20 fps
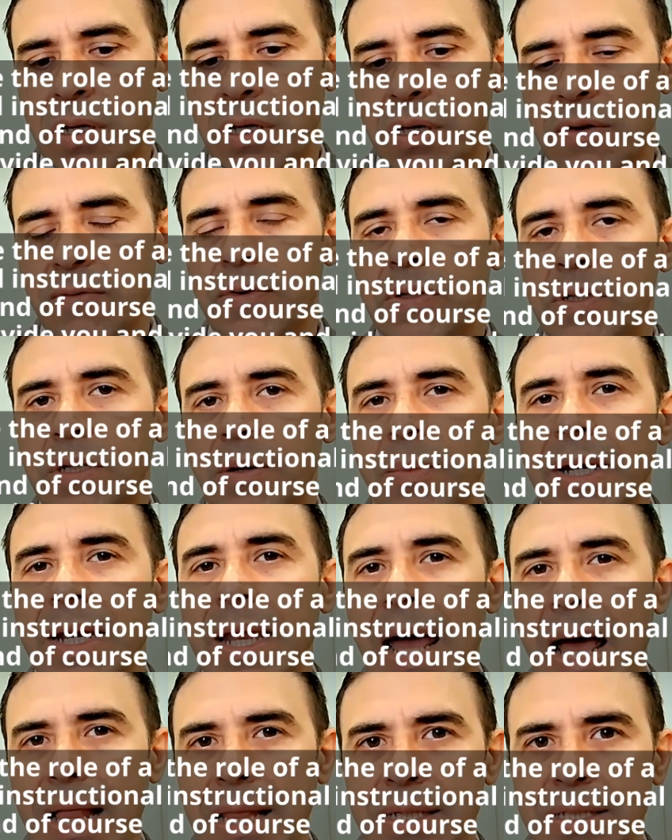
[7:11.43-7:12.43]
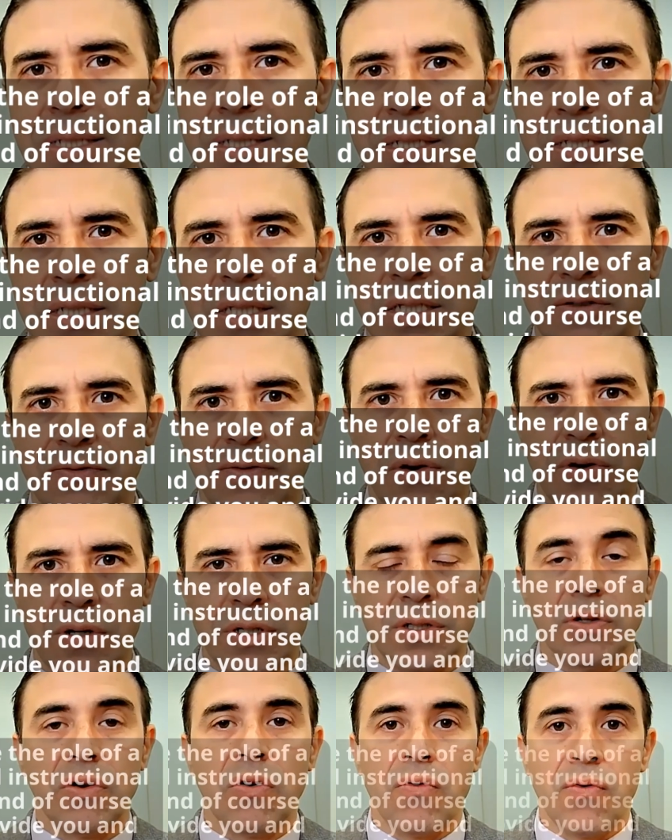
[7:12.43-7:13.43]
give you some analysis as far
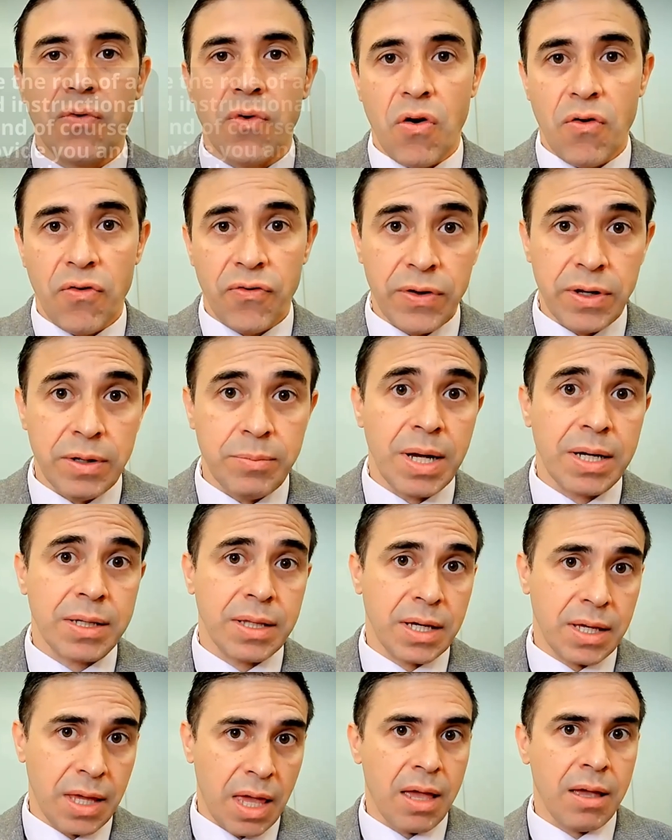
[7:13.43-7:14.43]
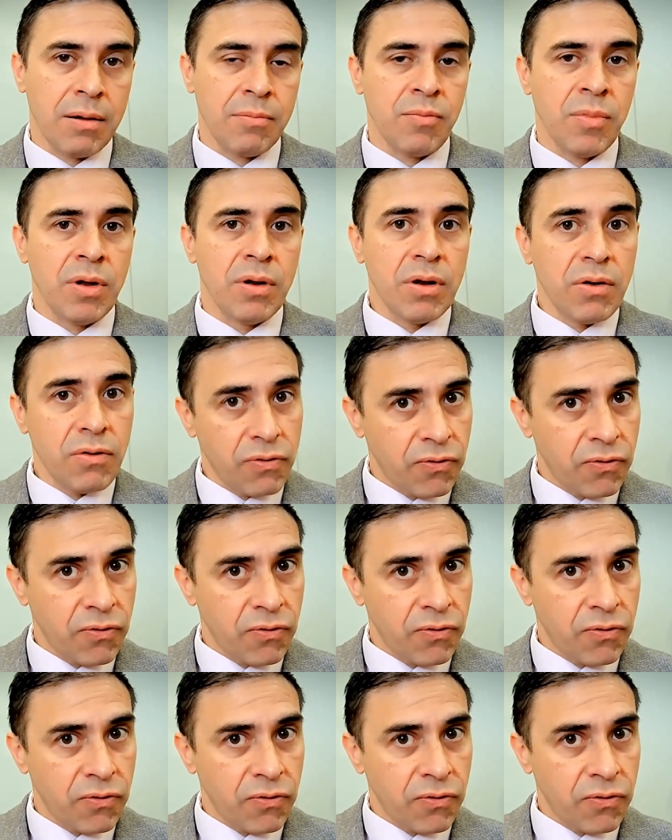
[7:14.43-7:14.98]
as the overall feedback that came